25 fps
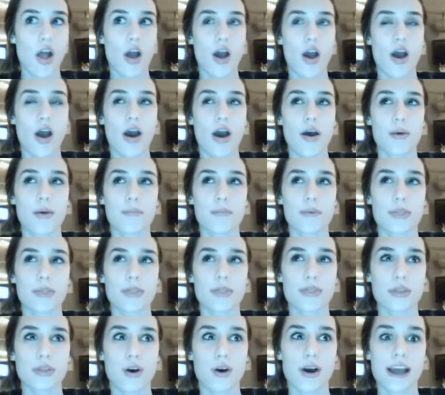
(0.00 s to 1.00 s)
a
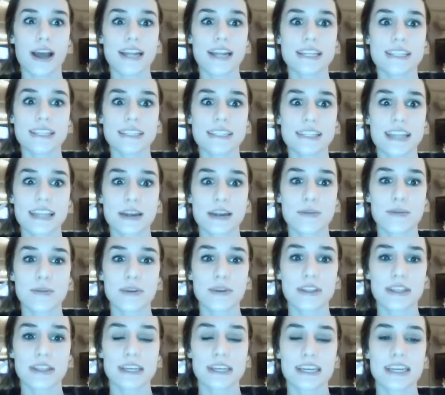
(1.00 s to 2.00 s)
thought that
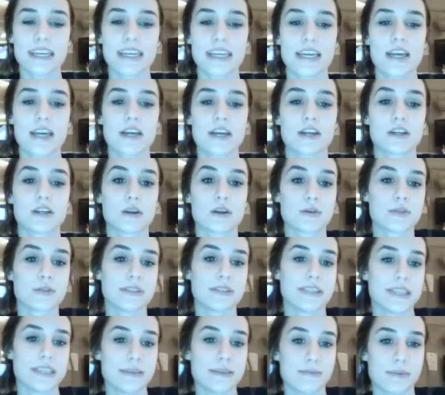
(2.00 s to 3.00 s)
really goes
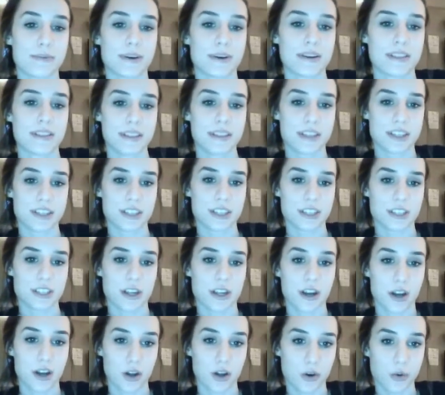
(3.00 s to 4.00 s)
deeper than just
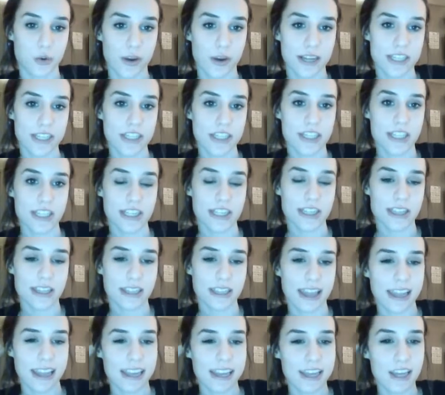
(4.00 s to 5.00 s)
a question.
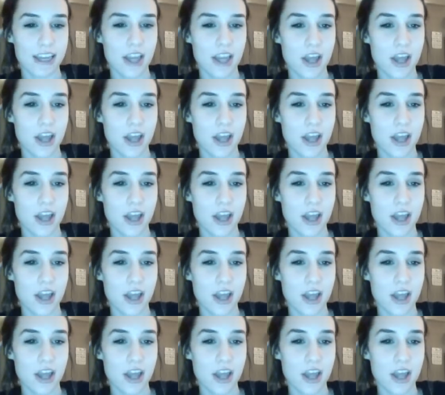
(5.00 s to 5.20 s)
Like,